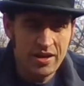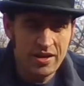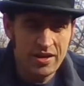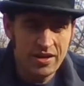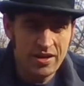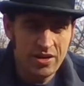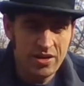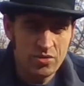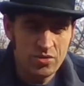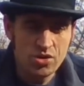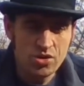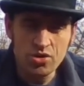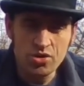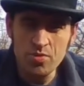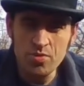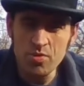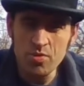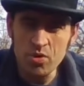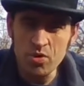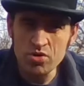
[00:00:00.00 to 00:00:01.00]
You know, some
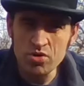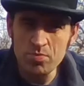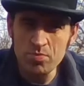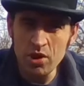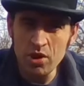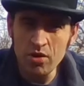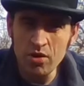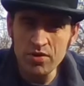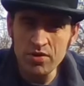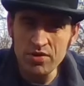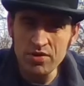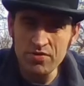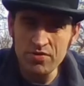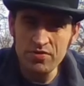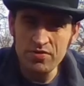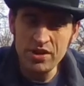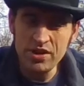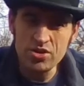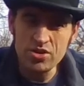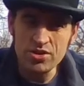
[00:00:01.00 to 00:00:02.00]
of the most beloved
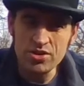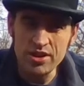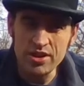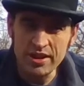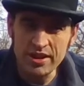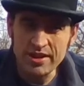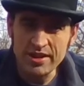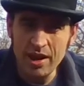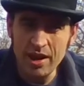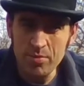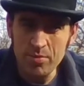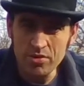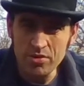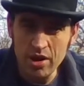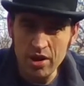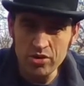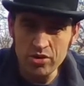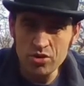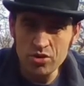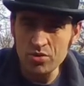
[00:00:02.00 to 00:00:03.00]
features in Inkscape
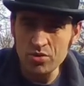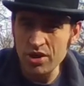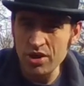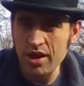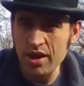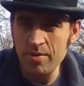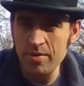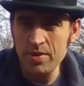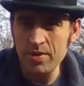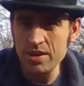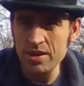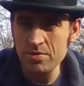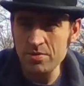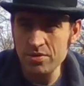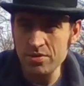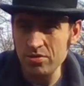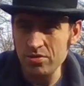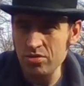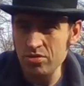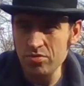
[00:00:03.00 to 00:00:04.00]
are due to
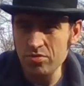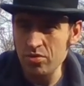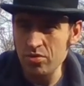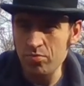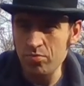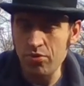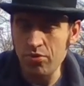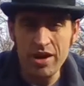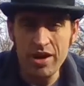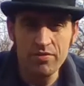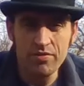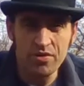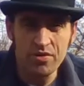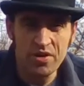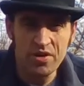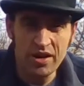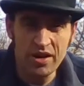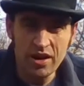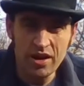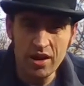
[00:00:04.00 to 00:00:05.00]
Javier's
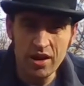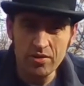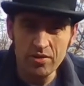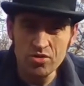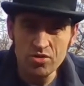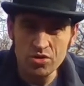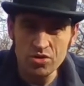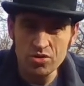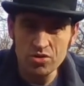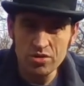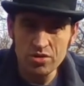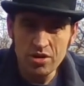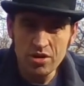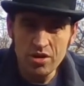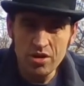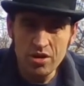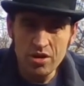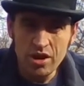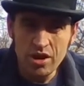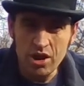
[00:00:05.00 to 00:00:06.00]
bravery at just,
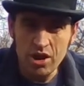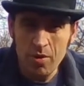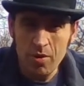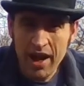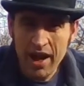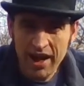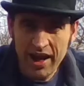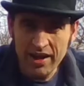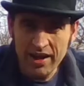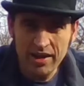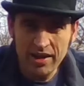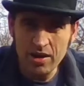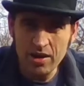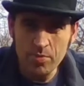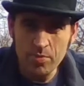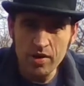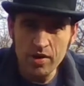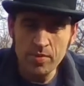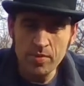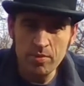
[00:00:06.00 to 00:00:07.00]
you know, hacking at a
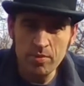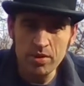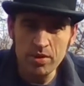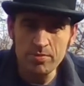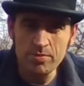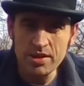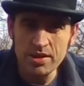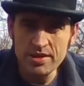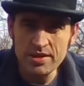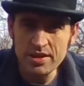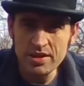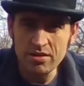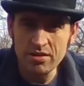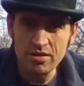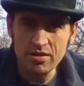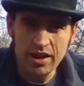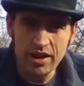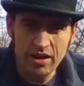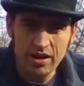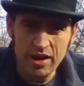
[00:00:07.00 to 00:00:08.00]
problem until
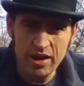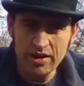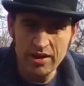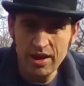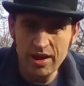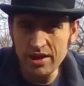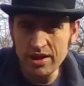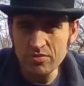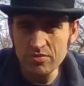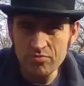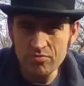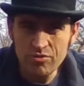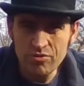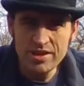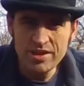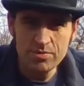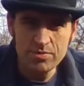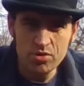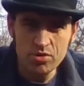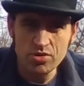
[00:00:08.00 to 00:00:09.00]
like a
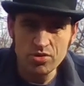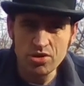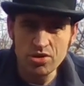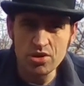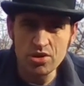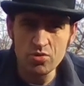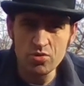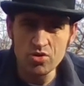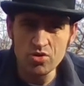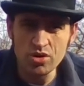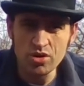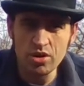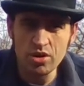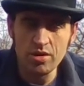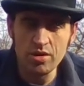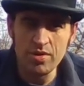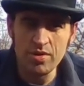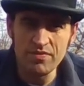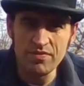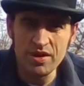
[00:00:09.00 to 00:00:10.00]
reasonable solution
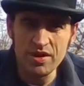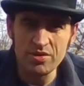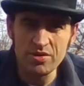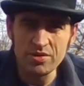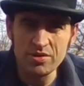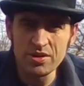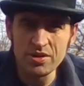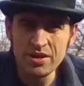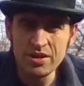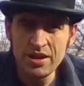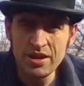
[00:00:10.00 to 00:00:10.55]
can be found.